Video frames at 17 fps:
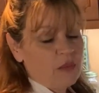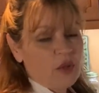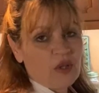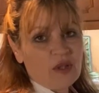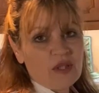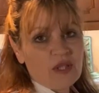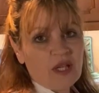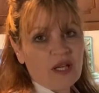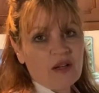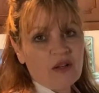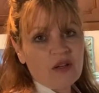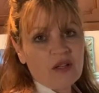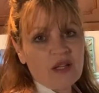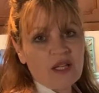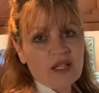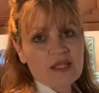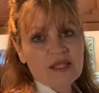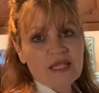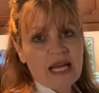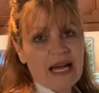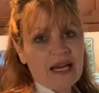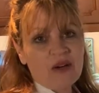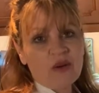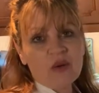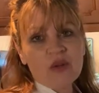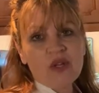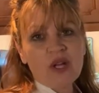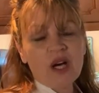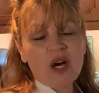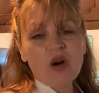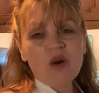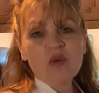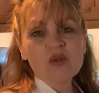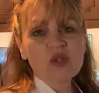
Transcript: are you tired the next day? I don't know.